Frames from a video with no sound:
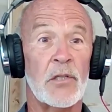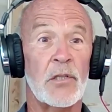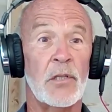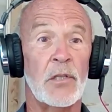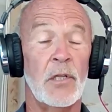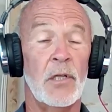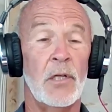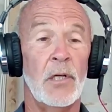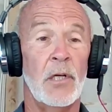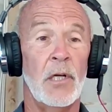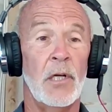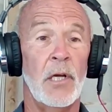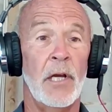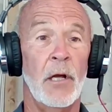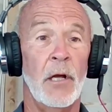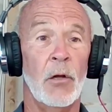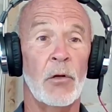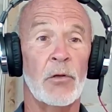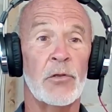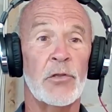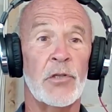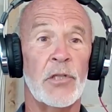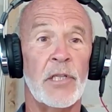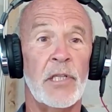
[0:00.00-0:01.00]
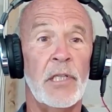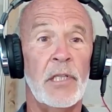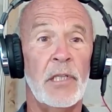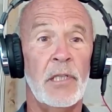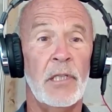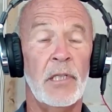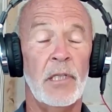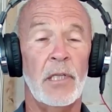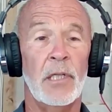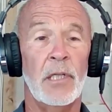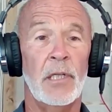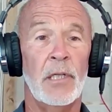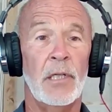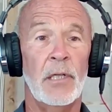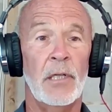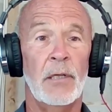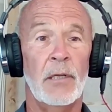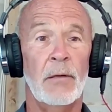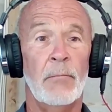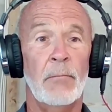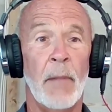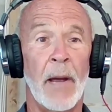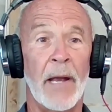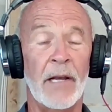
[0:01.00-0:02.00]
to which LG
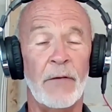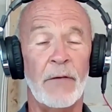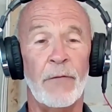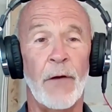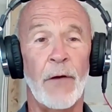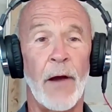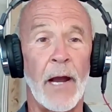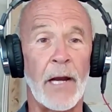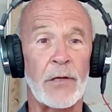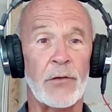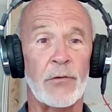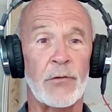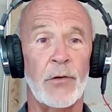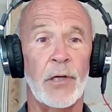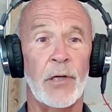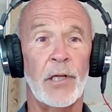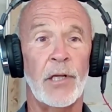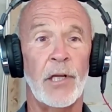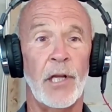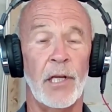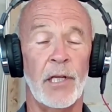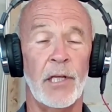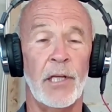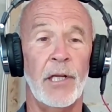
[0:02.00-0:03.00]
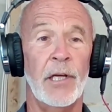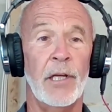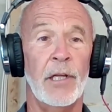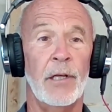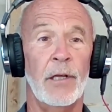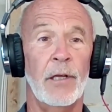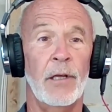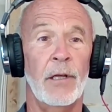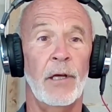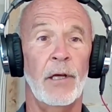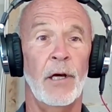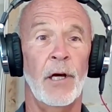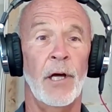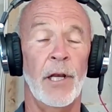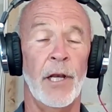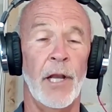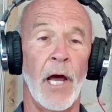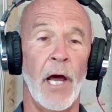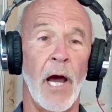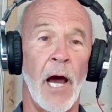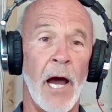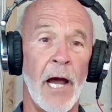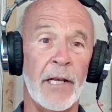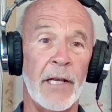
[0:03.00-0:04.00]
manufacturing can get
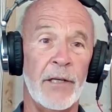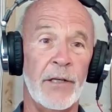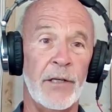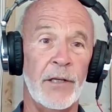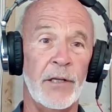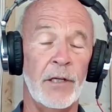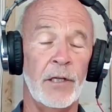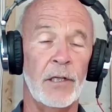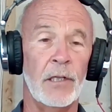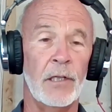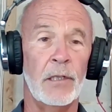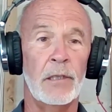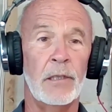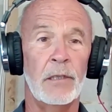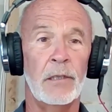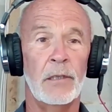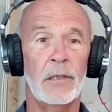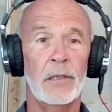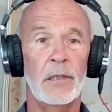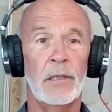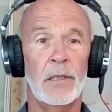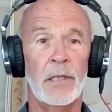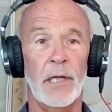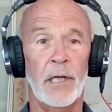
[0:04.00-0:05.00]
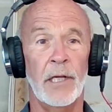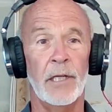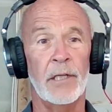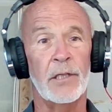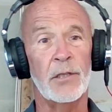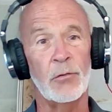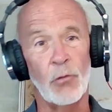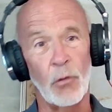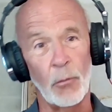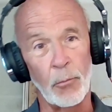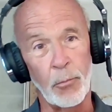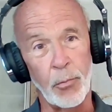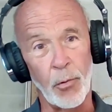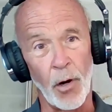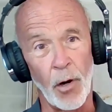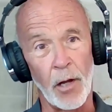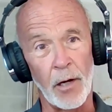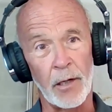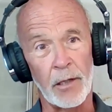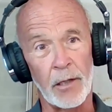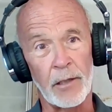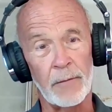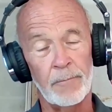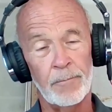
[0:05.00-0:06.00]
an idea into
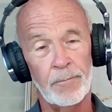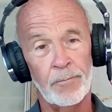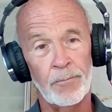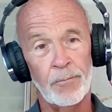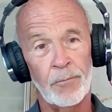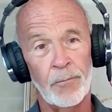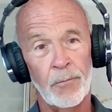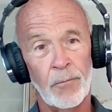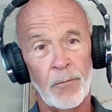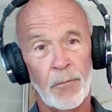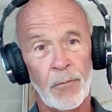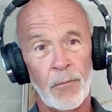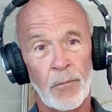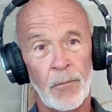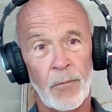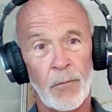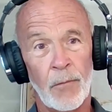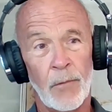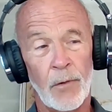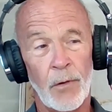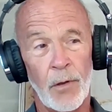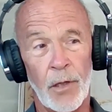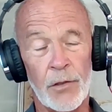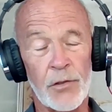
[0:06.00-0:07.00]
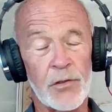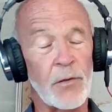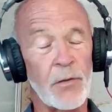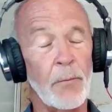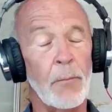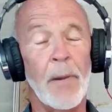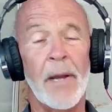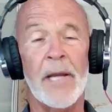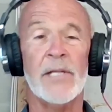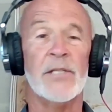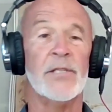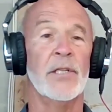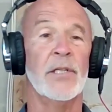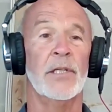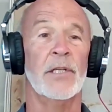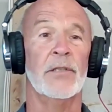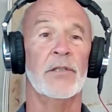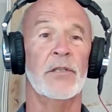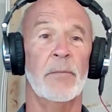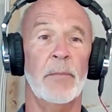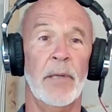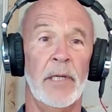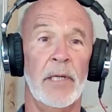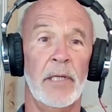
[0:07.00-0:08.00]
a product is
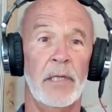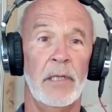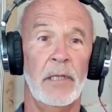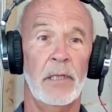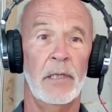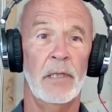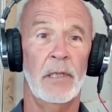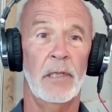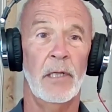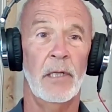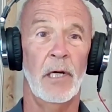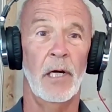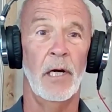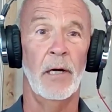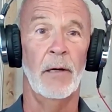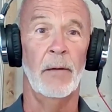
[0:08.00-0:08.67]
amazing to me.